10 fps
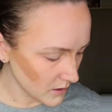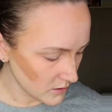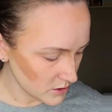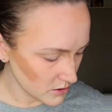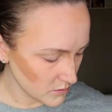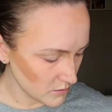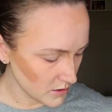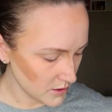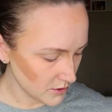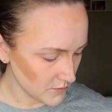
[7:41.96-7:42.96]
So
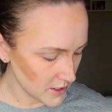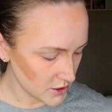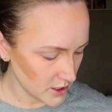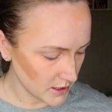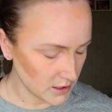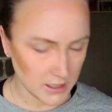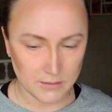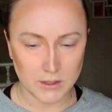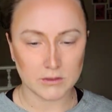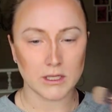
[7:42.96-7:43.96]
the 3 shades that
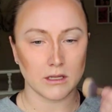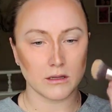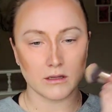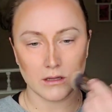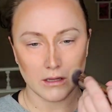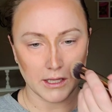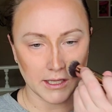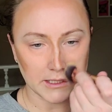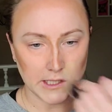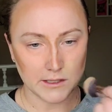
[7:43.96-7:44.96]
I'm using, like
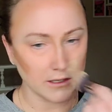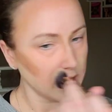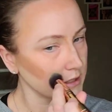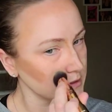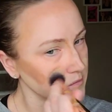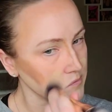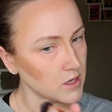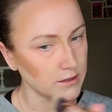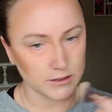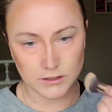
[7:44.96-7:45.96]
I said, they're custom
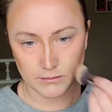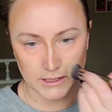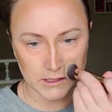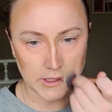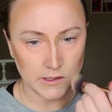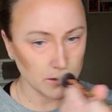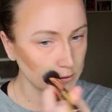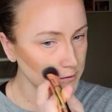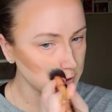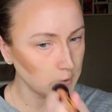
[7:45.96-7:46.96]
colored to my skin
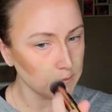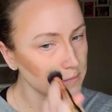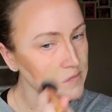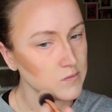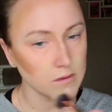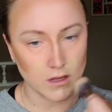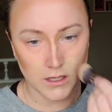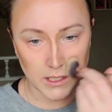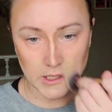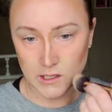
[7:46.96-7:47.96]
tones.
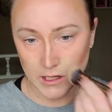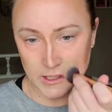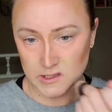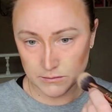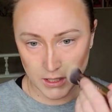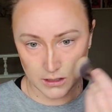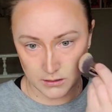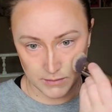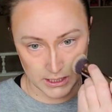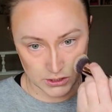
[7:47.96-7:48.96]
And I can custom color
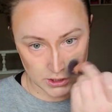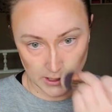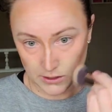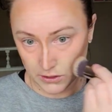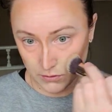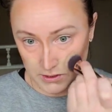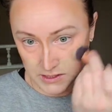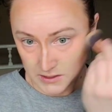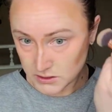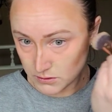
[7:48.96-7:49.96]
match your
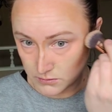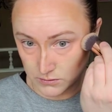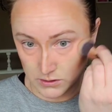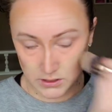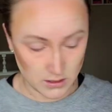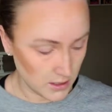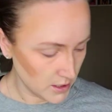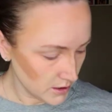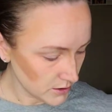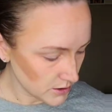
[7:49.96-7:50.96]
skin tones
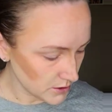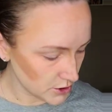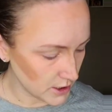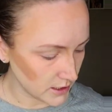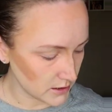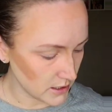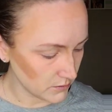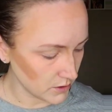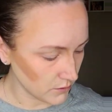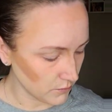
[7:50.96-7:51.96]
to shades that
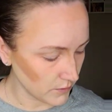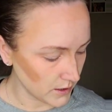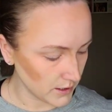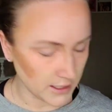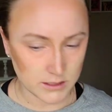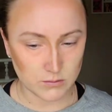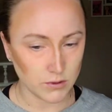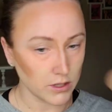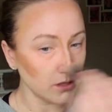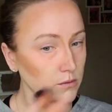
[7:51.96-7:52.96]
would look really nice
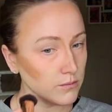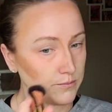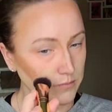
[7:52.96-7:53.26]
with you.